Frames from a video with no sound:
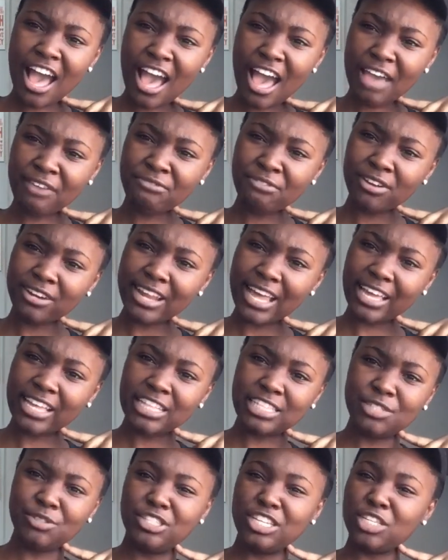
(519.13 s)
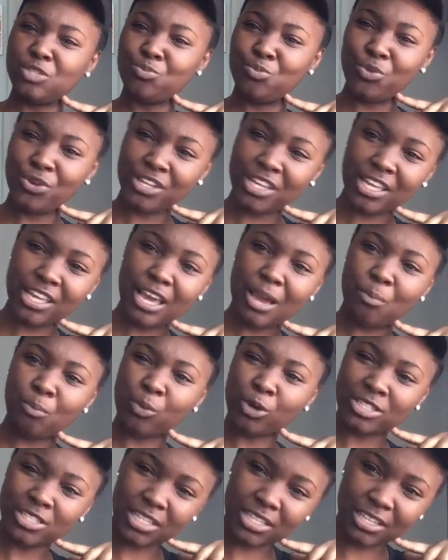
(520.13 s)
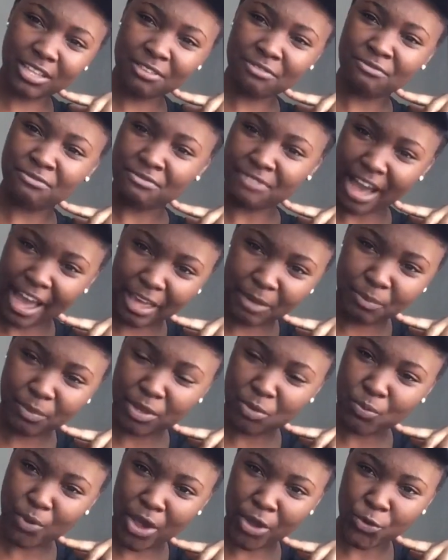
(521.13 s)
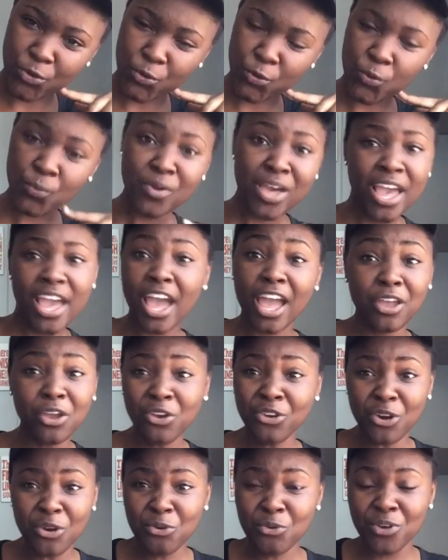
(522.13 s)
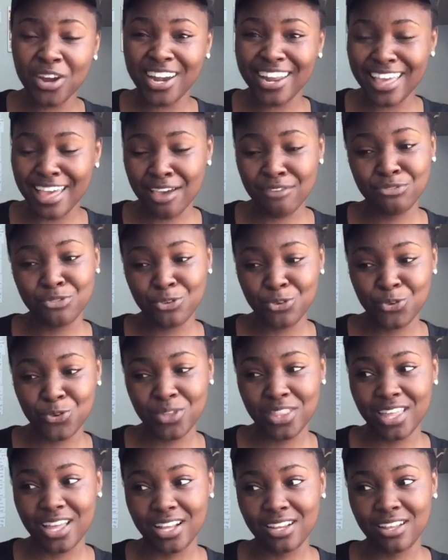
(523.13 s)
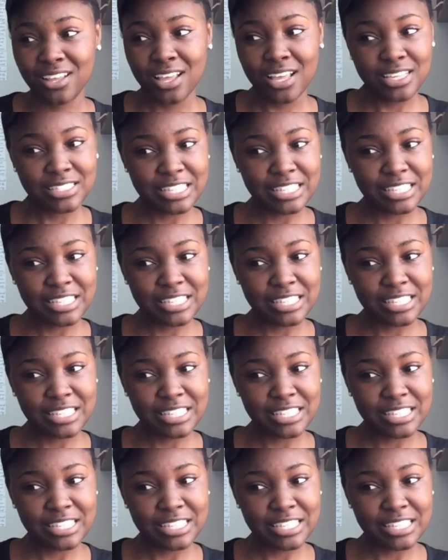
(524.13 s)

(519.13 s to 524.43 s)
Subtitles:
I feel like it's just bringing a positive vibe in my room, and you don't really have to do that.